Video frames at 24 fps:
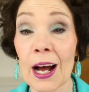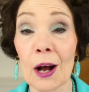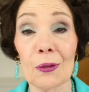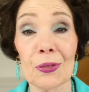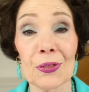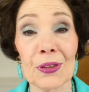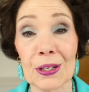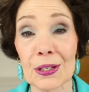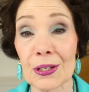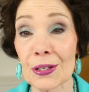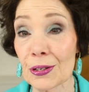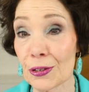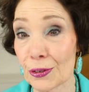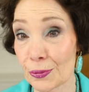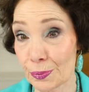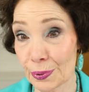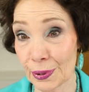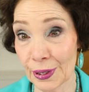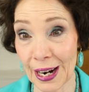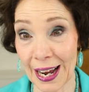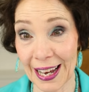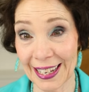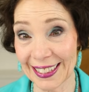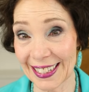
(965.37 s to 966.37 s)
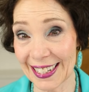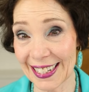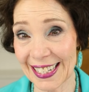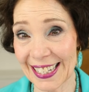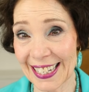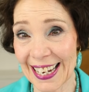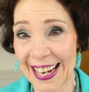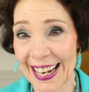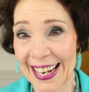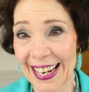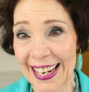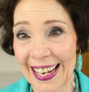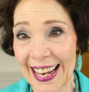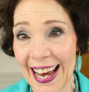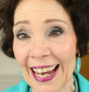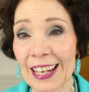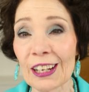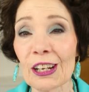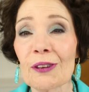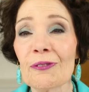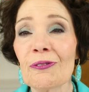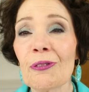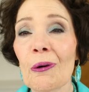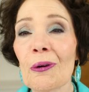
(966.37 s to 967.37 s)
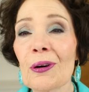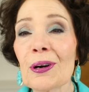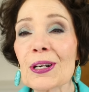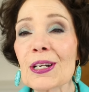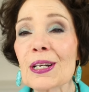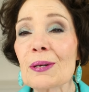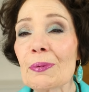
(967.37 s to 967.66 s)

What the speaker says: out these new products. I look forward